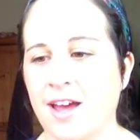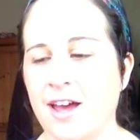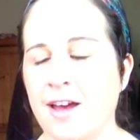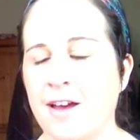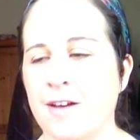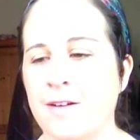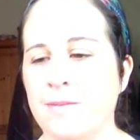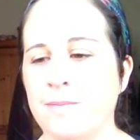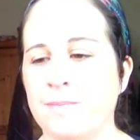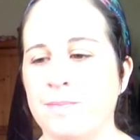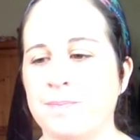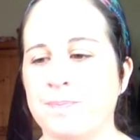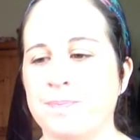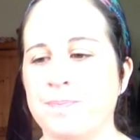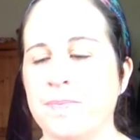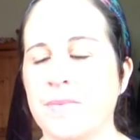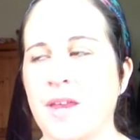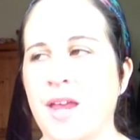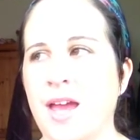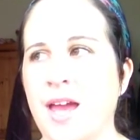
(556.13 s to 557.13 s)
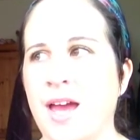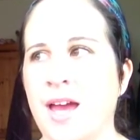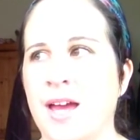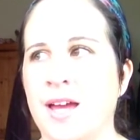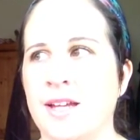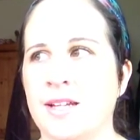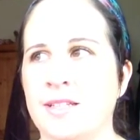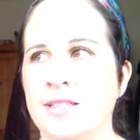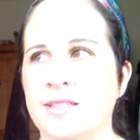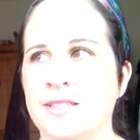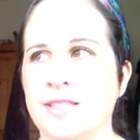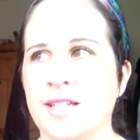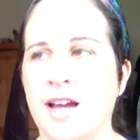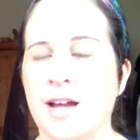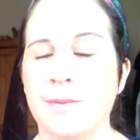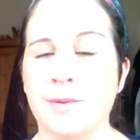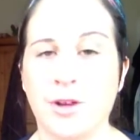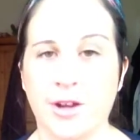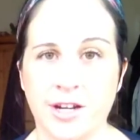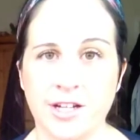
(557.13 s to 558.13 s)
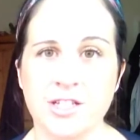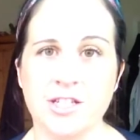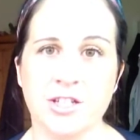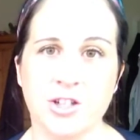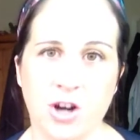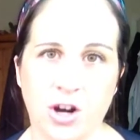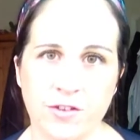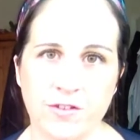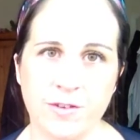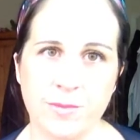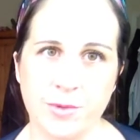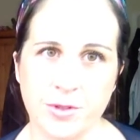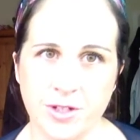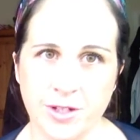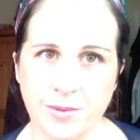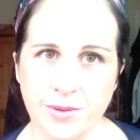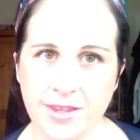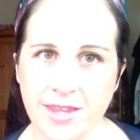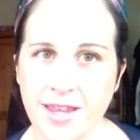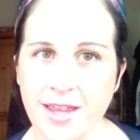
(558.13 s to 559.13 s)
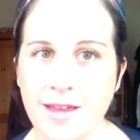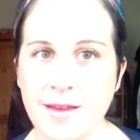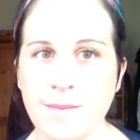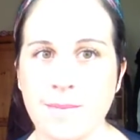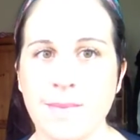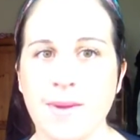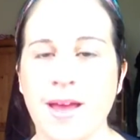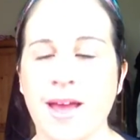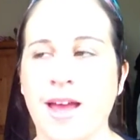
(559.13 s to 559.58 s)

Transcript: and I'm going to the coffee morning with him,